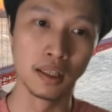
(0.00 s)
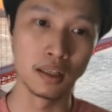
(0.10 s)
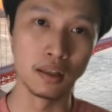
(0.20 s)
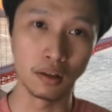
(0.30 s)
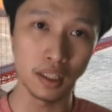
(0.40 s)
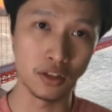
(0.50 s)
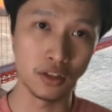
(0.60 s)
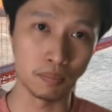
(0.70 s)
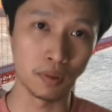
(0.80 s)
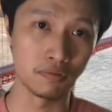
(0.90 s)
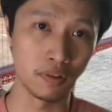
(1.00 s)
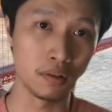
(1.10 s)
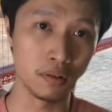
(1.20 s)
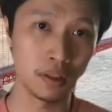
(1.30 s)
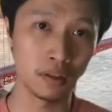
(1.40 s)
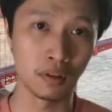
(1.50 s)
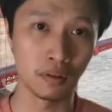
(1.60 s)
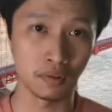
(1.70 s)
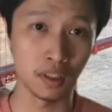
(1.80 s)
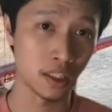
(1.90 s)
look at your portfolio
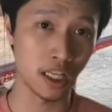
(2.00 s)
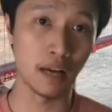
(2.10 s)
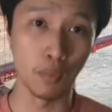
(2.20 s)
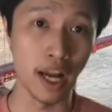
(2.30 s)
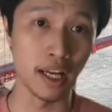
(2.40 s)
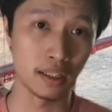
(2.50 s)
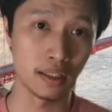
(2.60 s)
the same way.